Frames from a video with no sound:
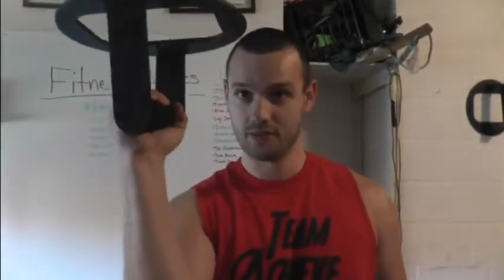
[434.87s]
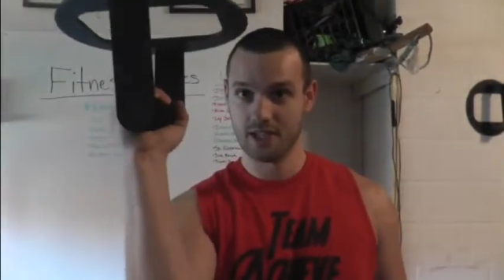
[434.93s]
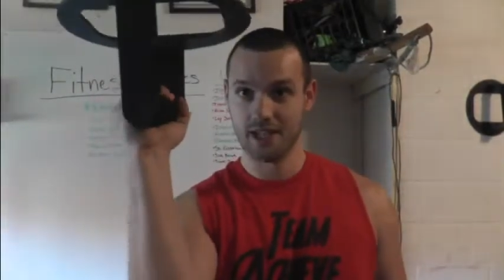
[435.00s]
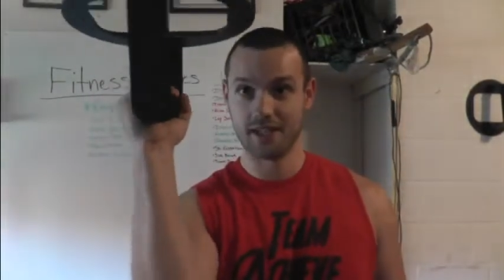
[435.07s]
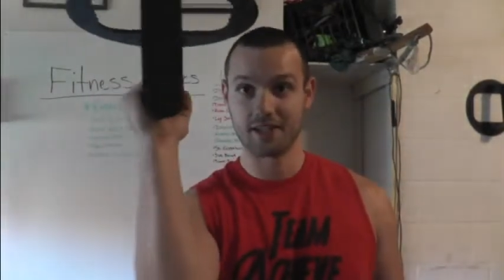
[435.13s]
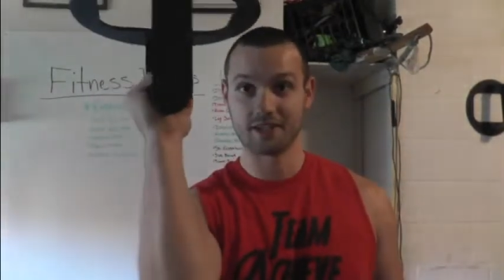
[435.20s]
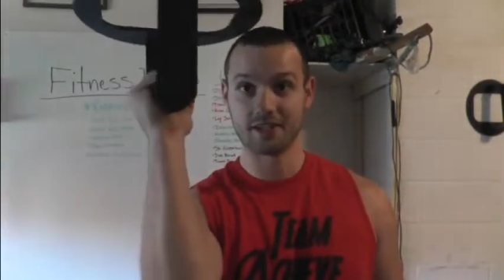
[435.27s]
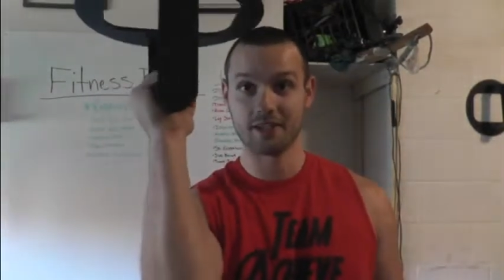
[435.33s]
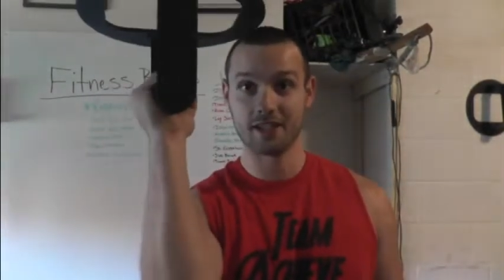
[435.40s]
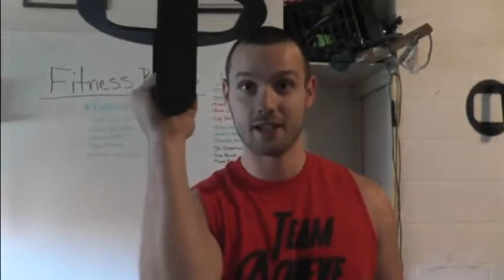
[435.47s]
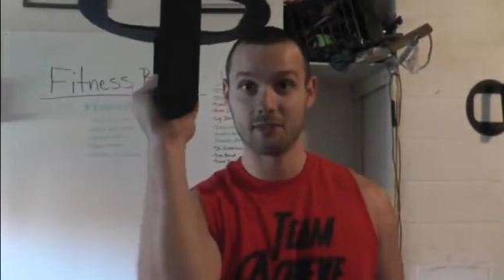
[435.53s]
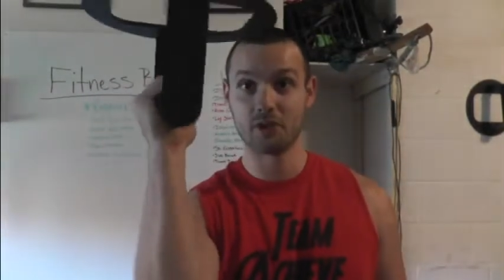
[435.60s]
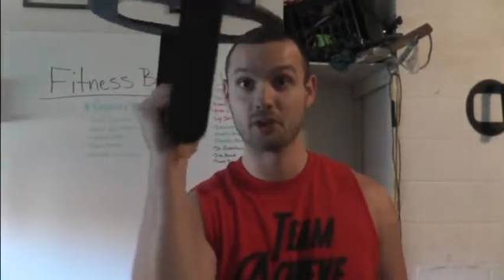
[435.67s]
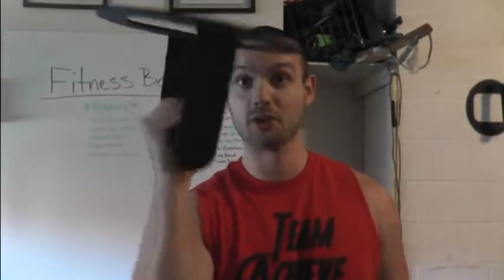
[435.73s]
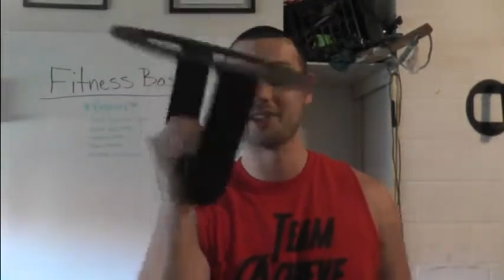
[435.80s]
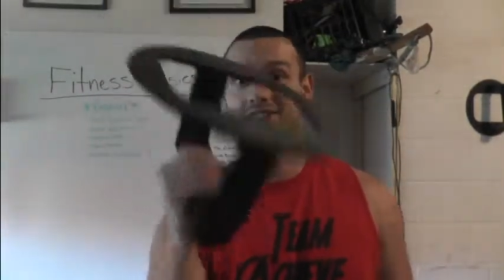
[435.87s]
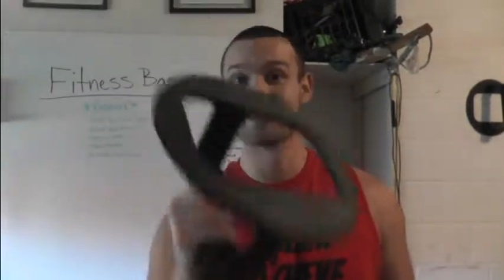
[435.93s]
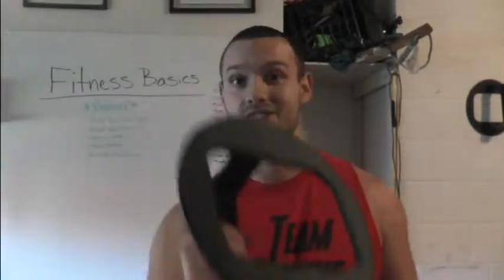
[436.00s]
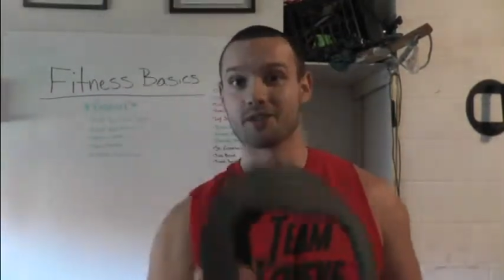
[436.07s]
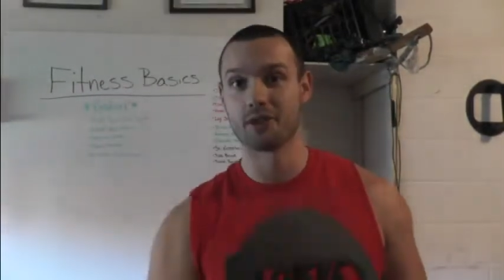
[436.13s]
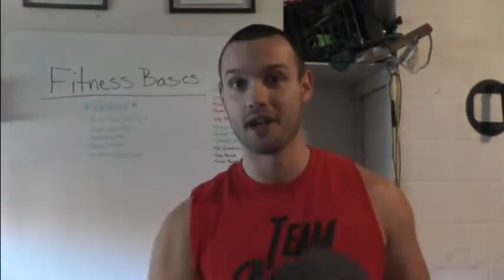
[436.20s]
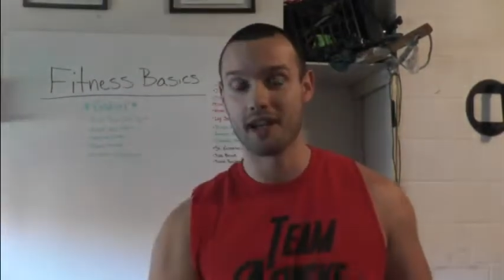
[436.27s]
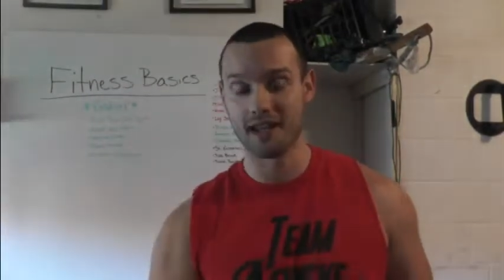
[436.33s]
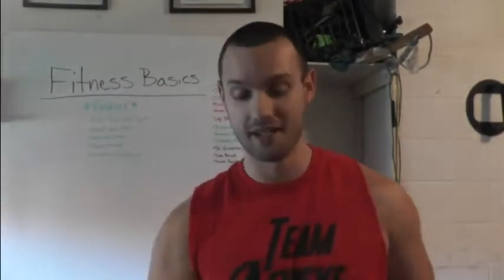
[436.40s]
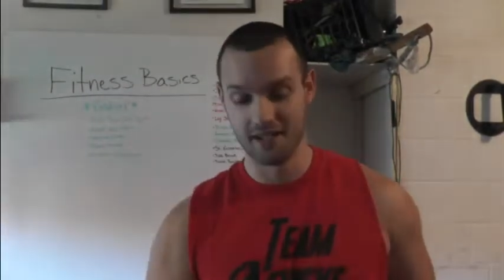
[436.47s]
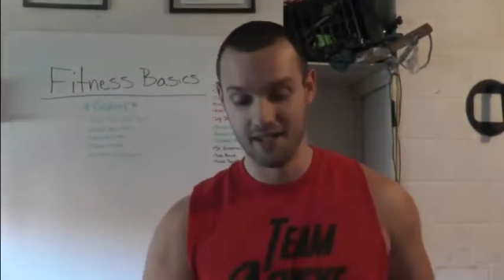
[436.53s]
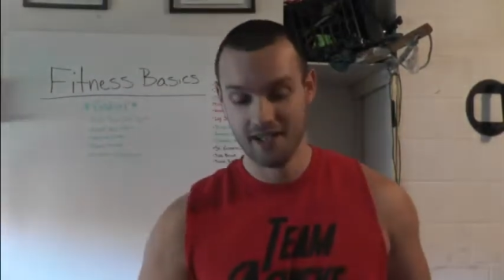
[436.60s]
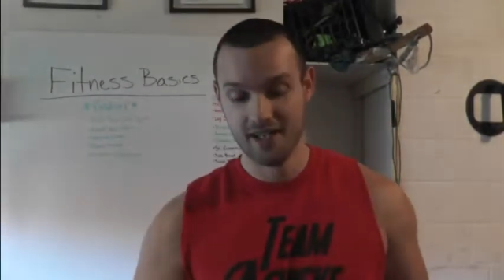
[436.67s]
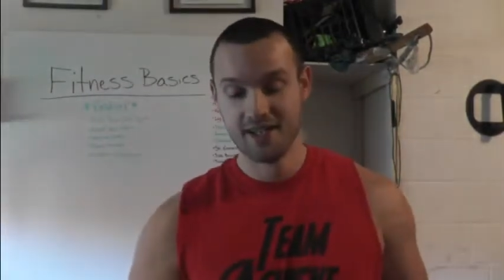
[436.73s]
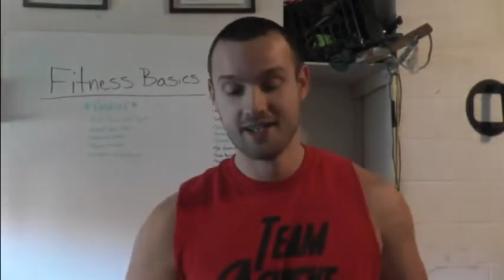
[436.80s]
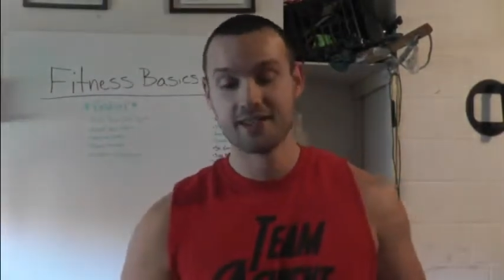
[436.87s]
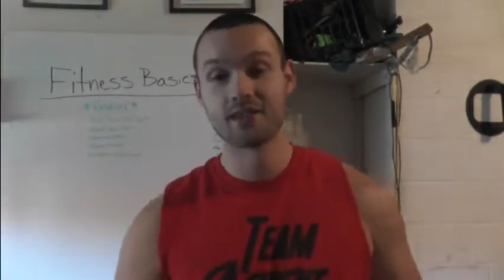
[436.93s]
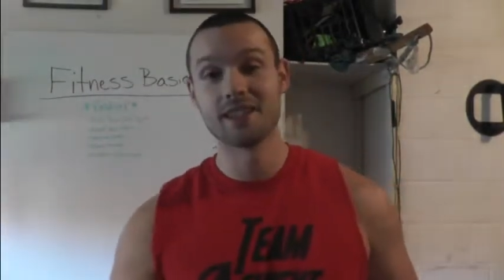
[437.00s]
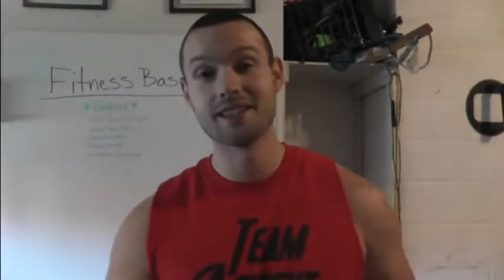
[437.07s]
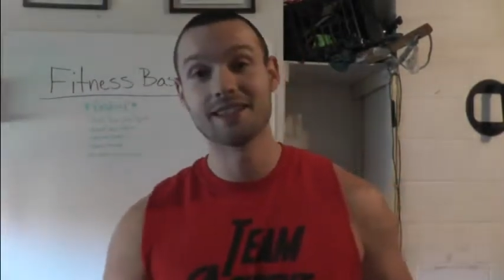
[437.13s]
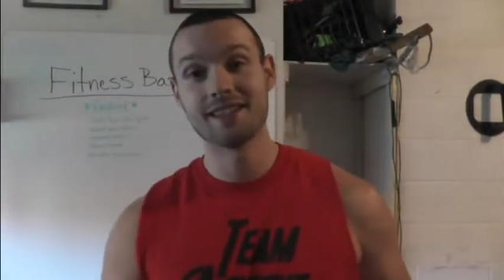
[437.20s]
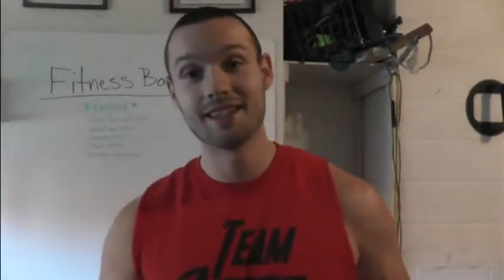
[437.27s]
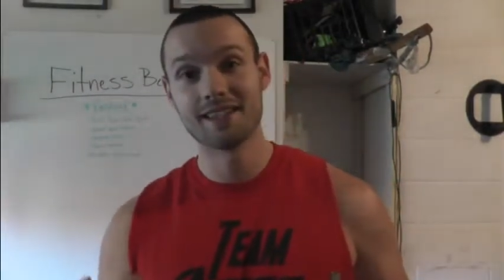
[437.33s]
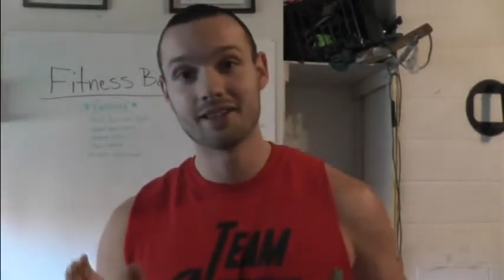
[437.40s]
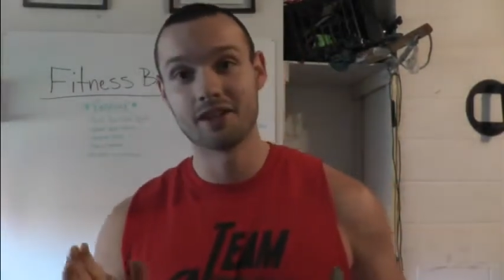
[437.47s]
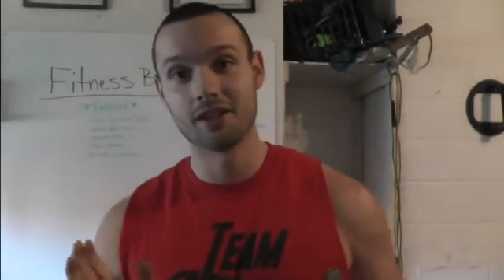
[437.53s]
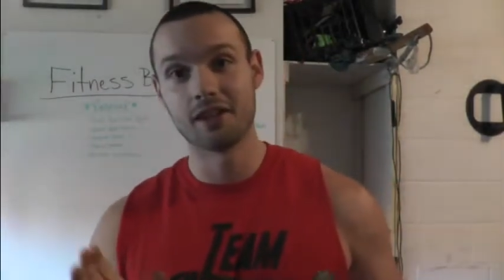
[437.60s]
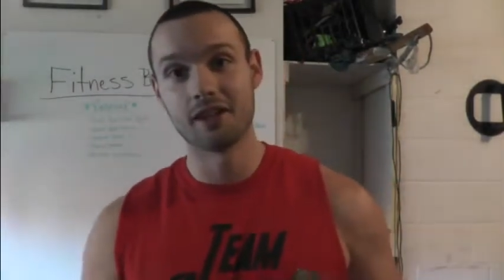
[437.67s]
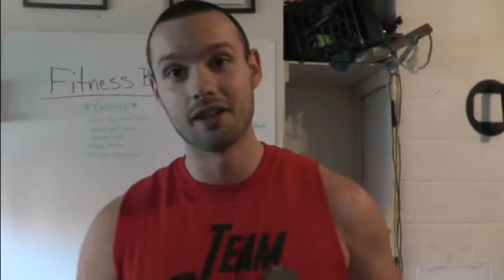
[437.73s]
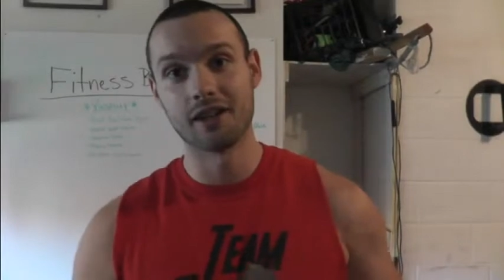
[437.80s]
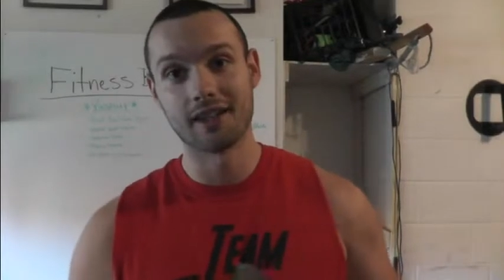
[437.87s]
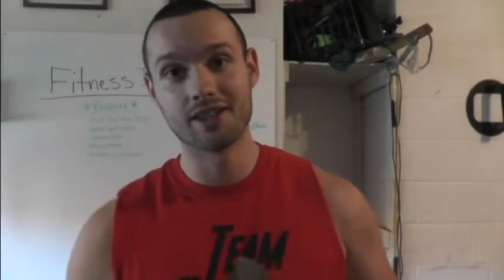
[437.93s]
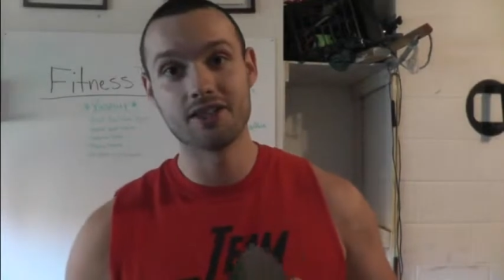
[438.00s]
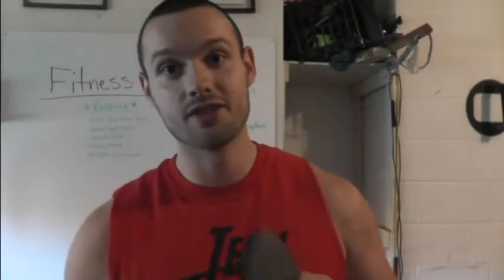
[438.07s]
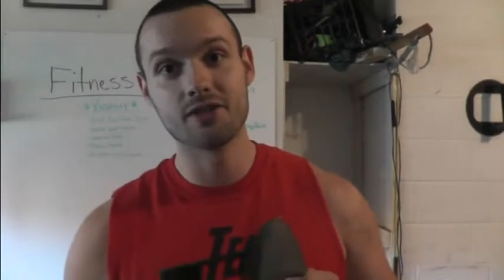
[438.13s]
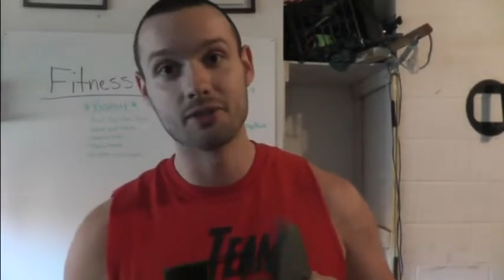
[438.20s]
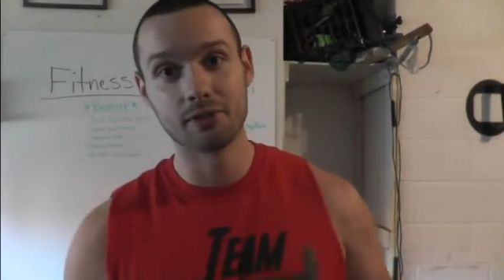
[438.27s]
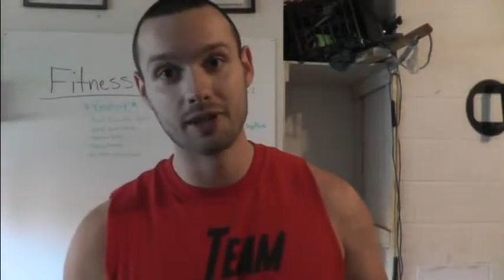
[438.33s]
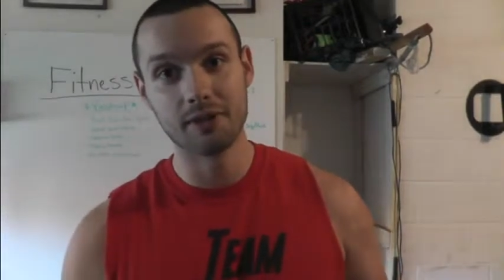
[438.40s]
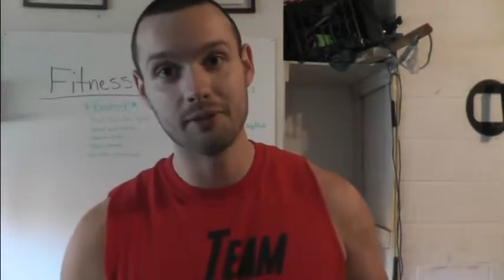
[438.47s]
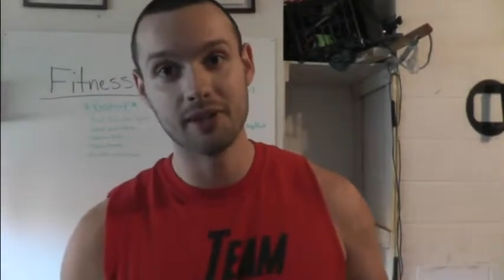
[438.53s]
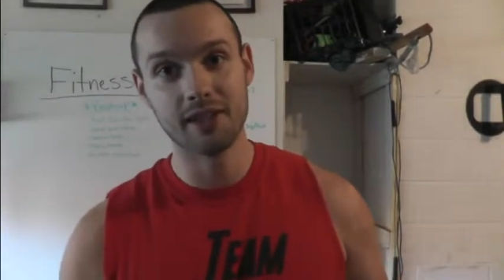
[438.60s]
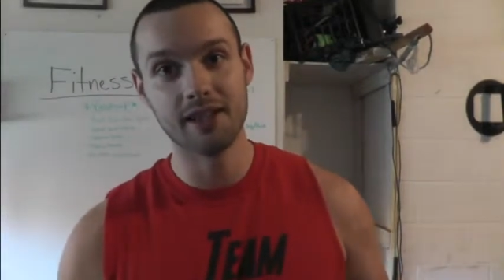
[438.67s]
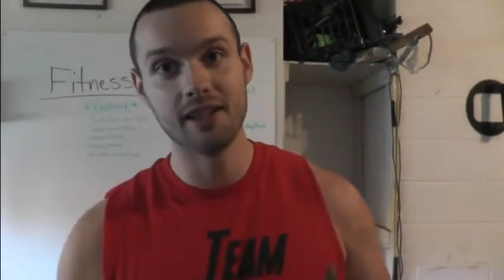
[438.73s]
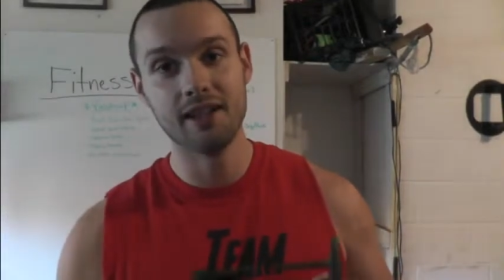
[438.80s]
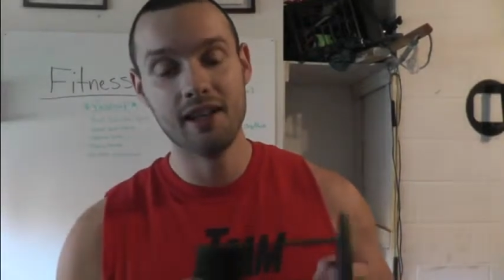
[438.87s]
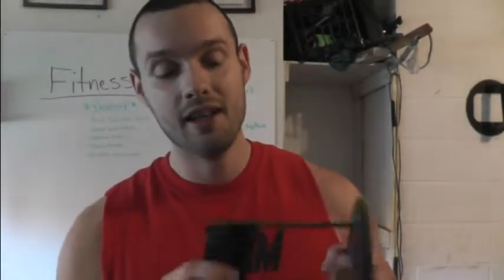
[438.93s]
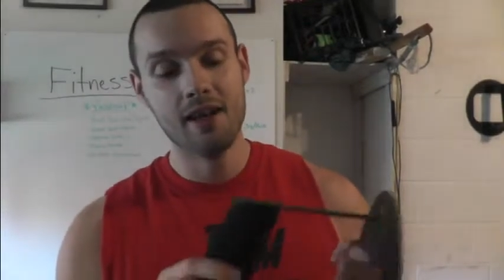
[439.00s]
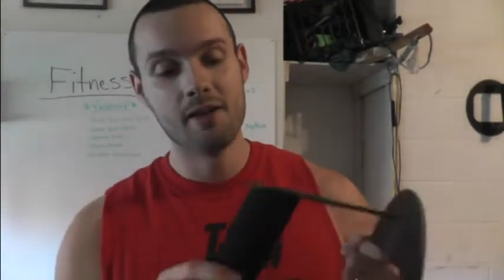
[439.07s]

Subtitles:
and it's gonna keep your wrist straight. So these things are extremely